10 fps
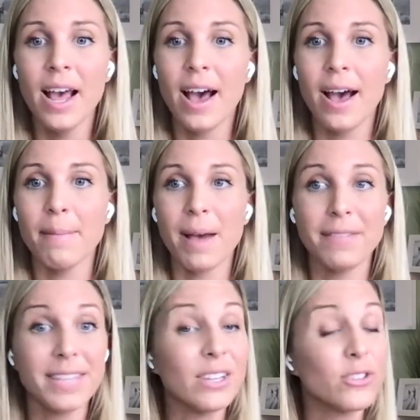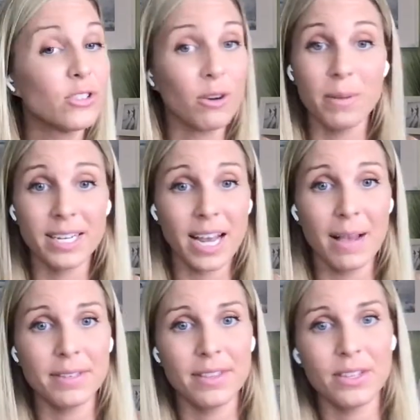I've said it so many
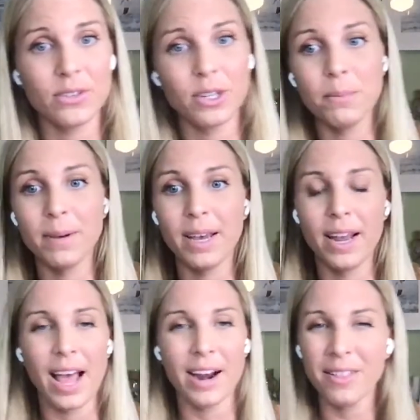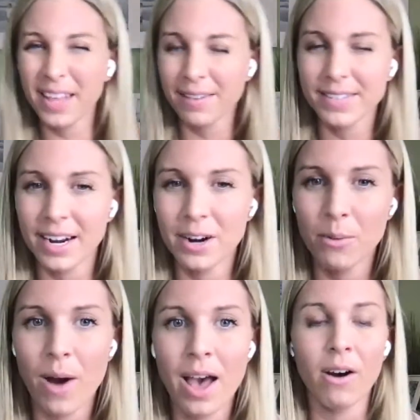times in this group, but I don't think I've said it in a
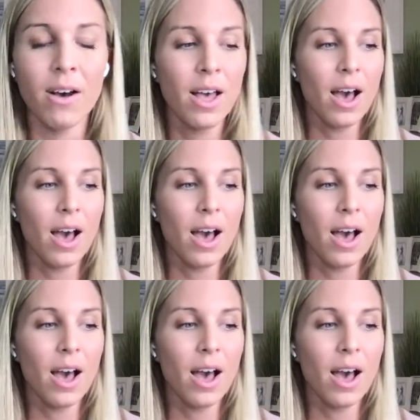while.